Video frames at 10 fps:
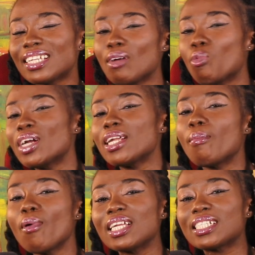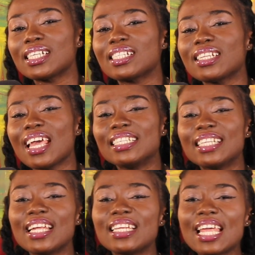what the boy did, and
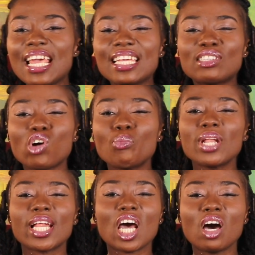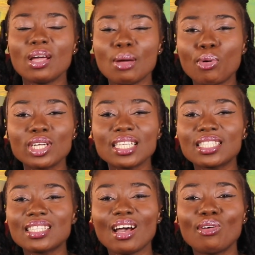then dropping a
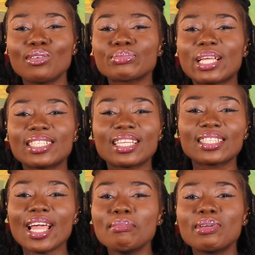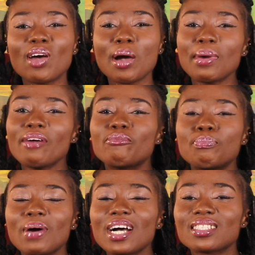project now, the time, I'm
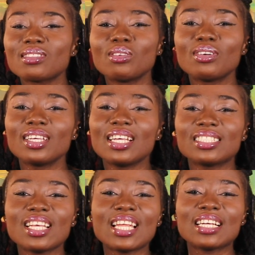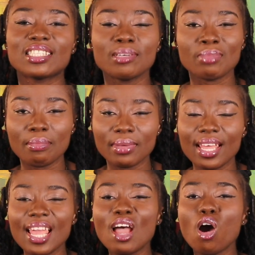out past, no, and
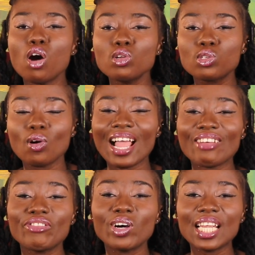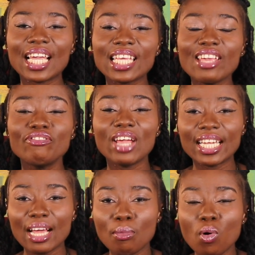also, I felt like if
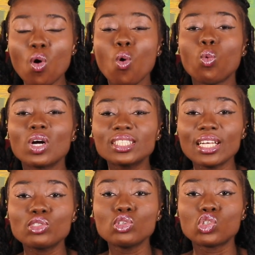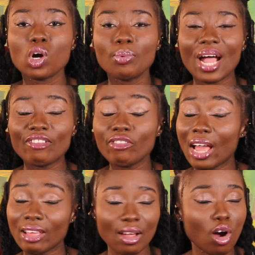Edem wanted to drop, I
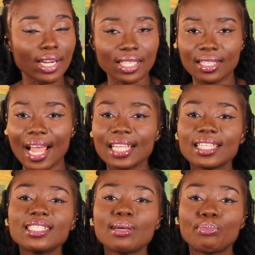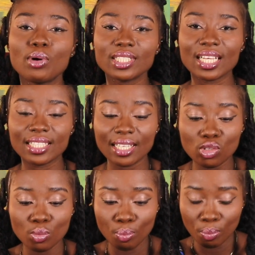honestly, I think the project, this